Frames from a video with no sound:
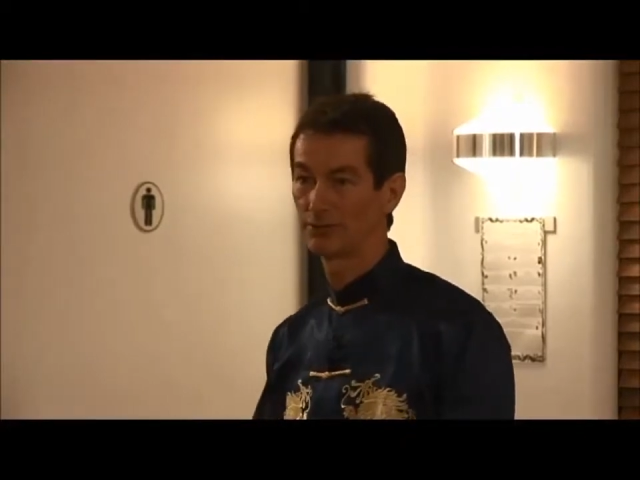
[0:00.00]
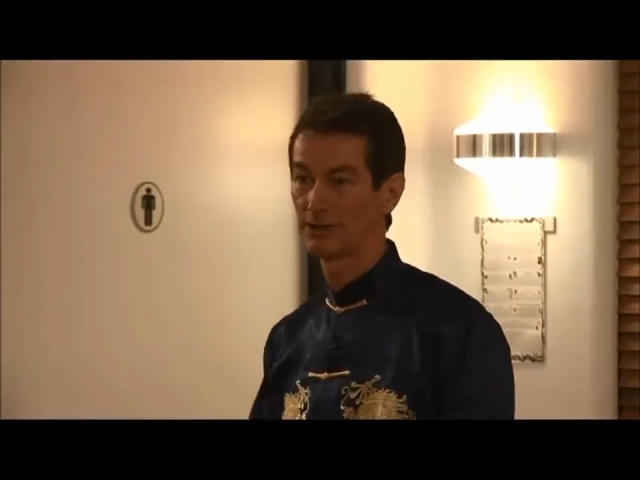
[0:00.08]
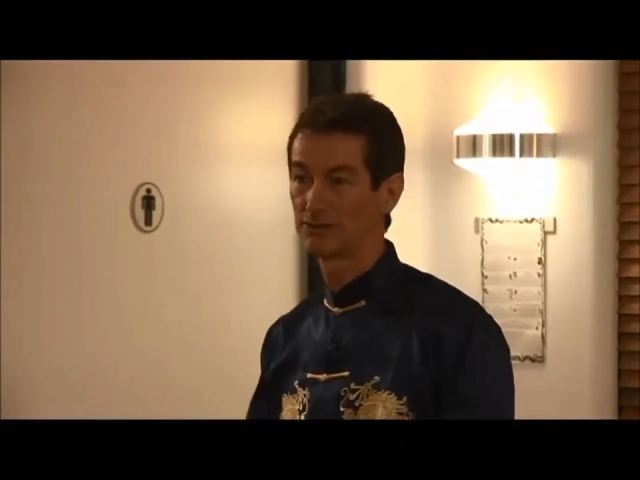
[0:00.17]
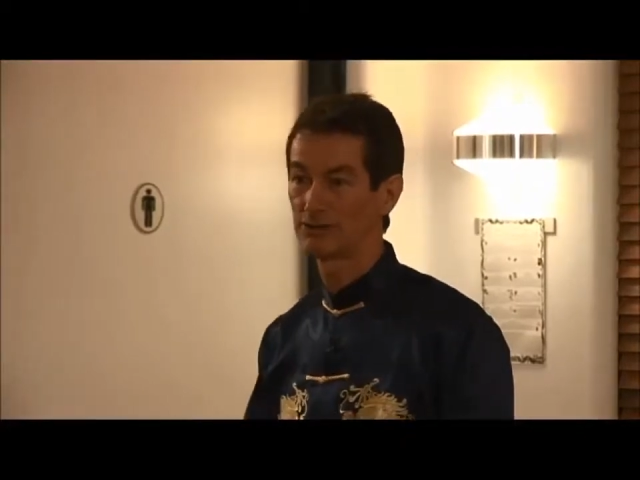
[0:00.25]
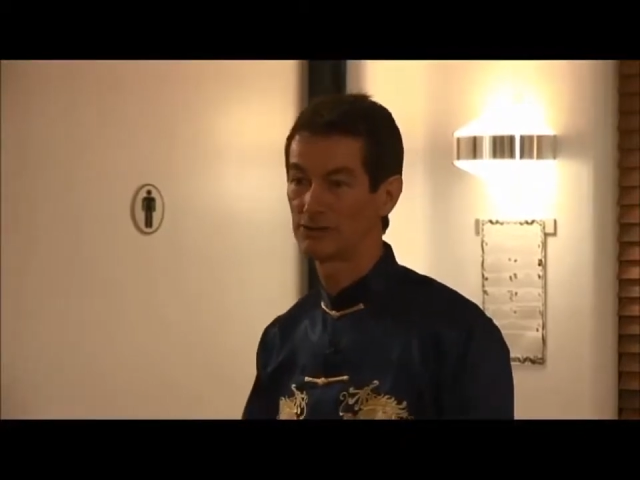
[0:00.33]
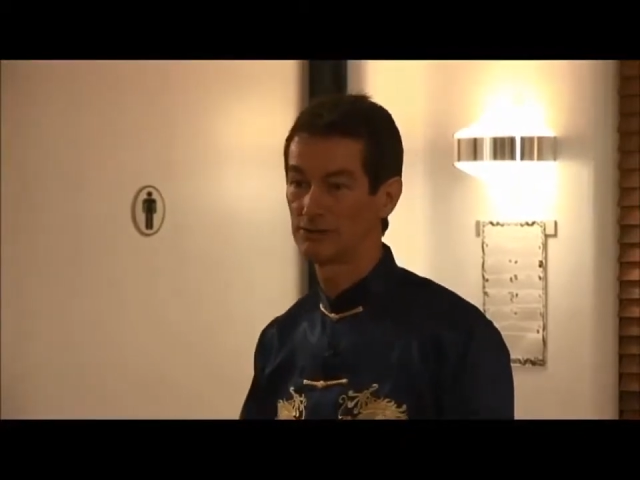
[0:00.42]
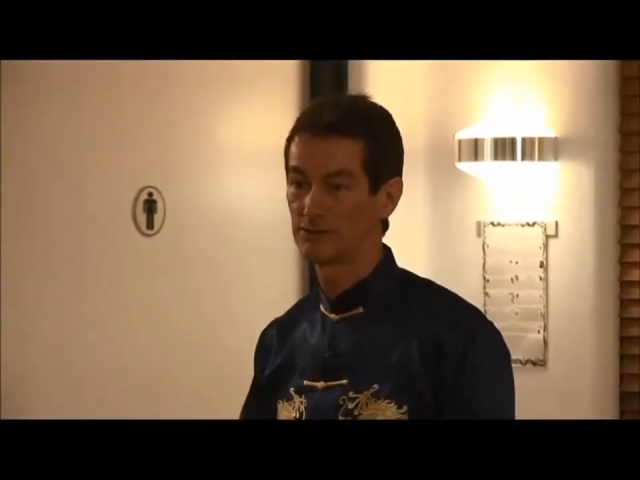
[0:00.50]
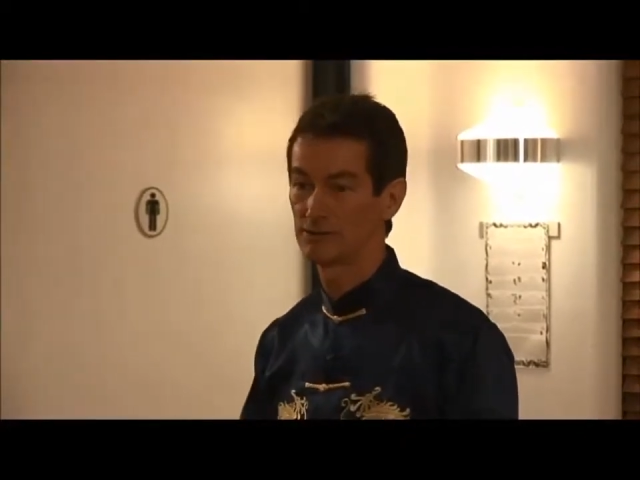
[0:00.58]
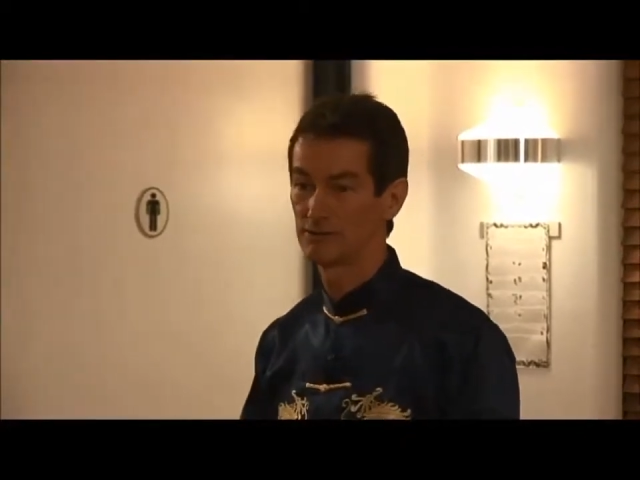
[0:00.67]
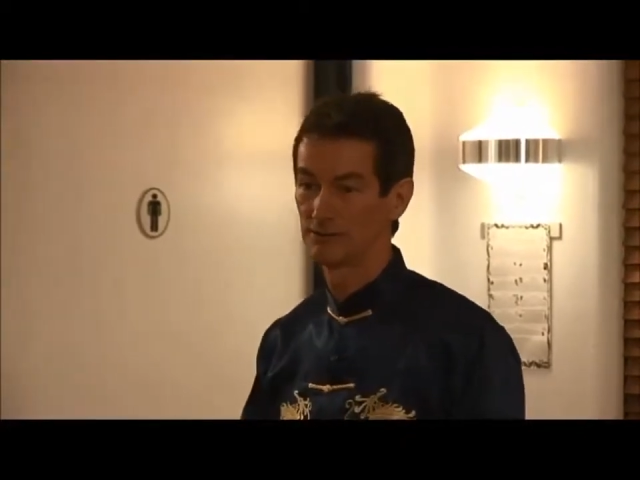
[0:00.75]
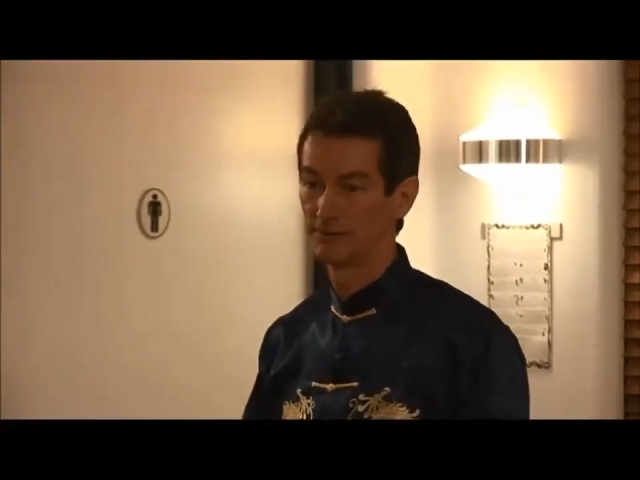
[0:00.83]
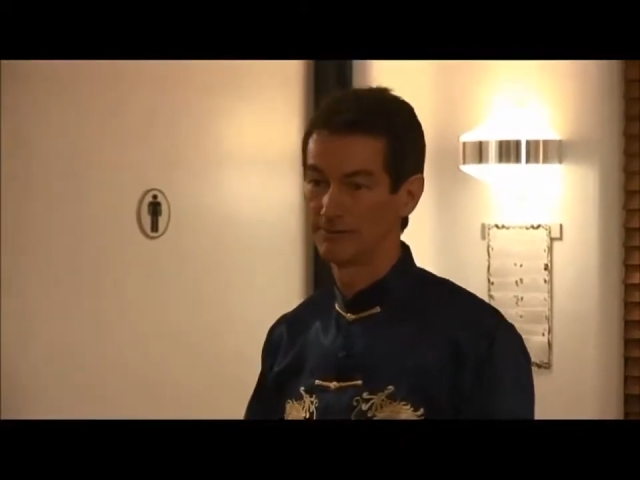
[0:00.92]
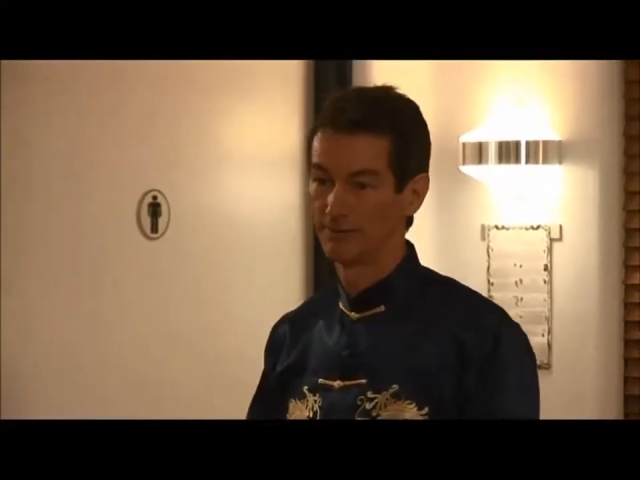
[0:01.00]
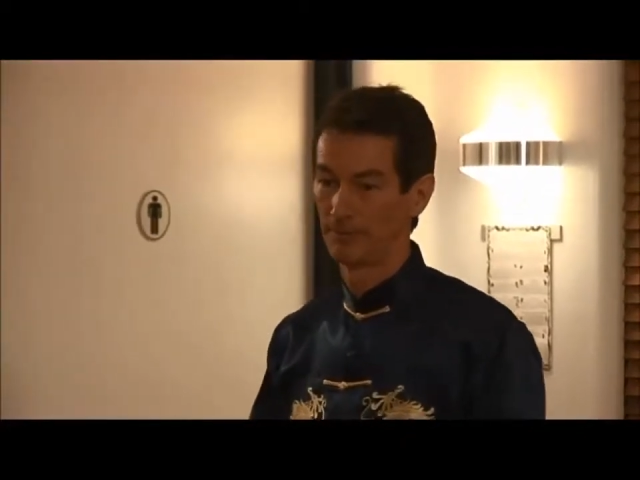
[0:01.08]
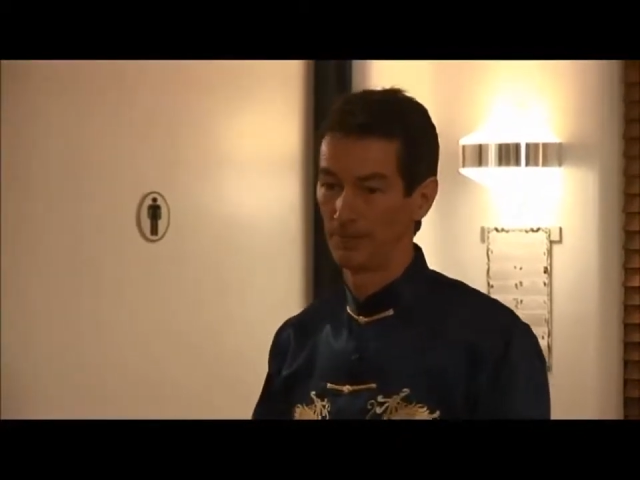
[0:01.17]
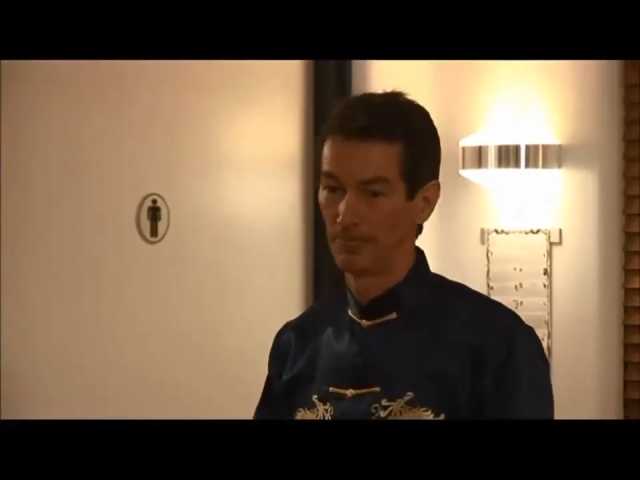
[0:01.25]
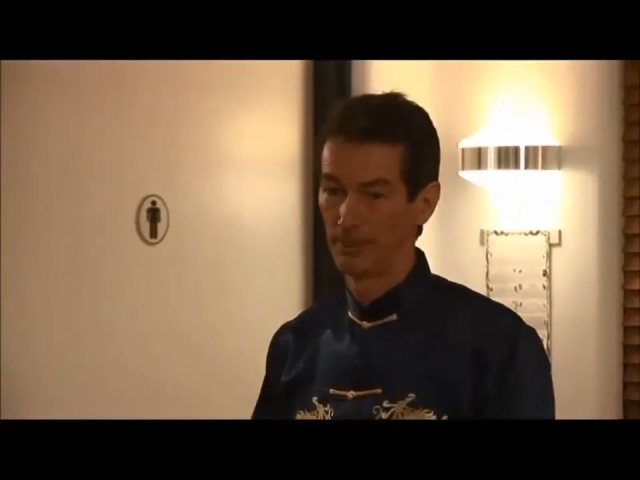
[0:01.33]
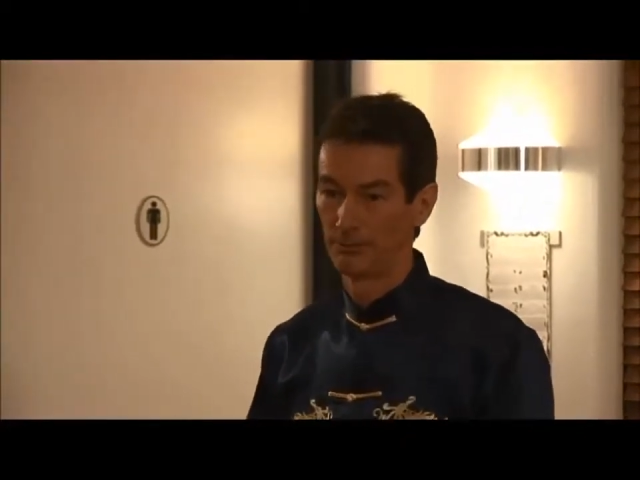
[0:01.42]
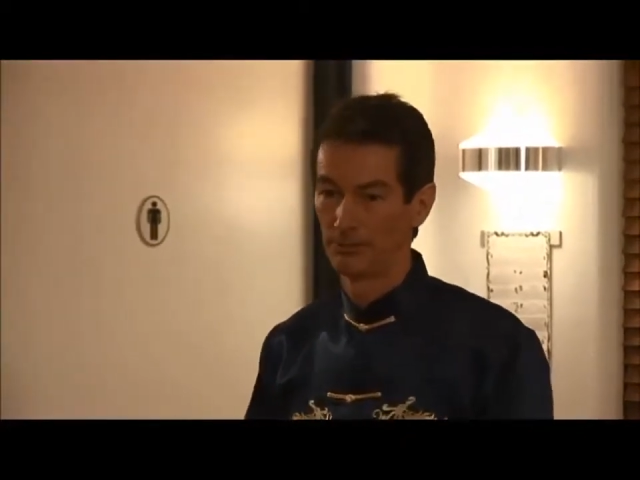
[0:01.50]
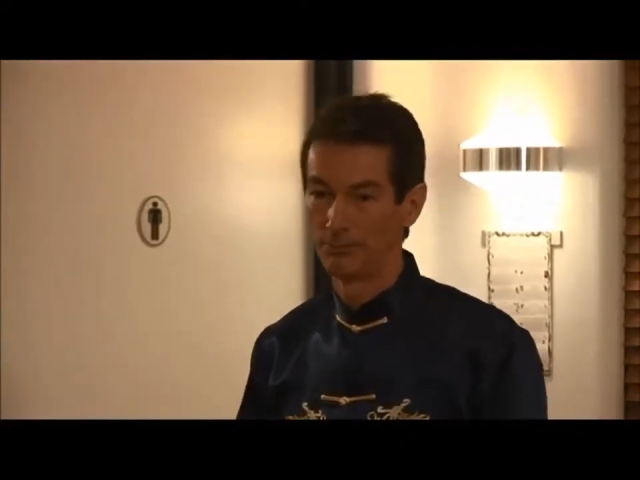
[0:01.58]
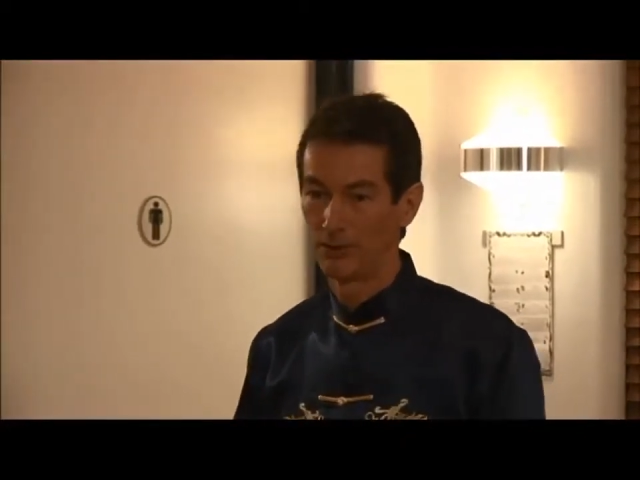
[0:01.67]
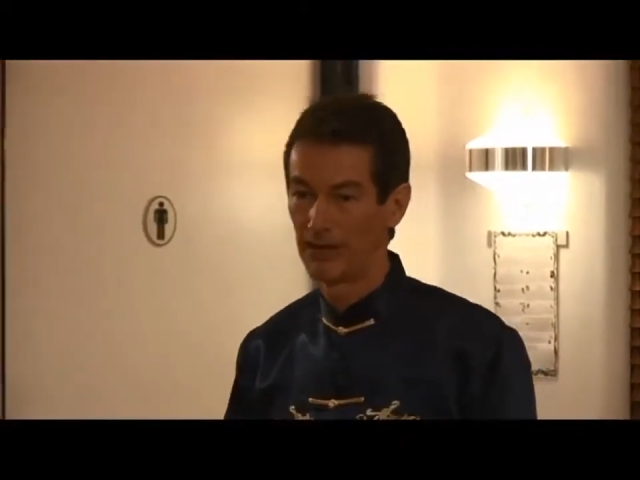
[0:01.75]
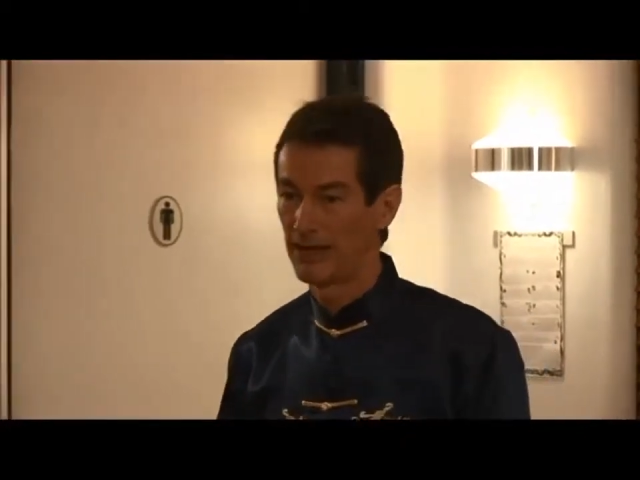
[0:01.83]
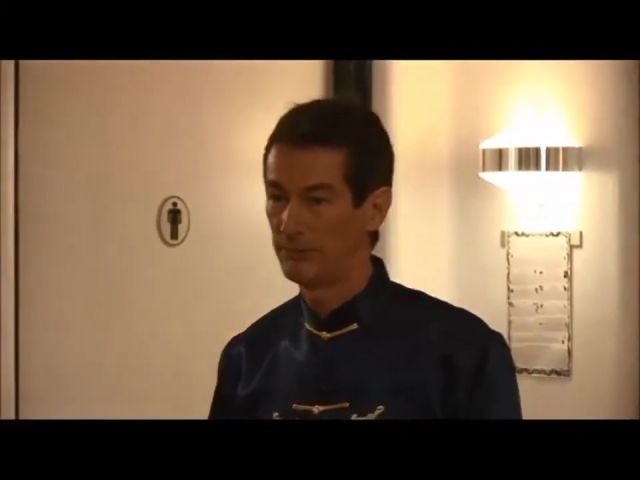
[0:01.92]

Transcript: practitioners. My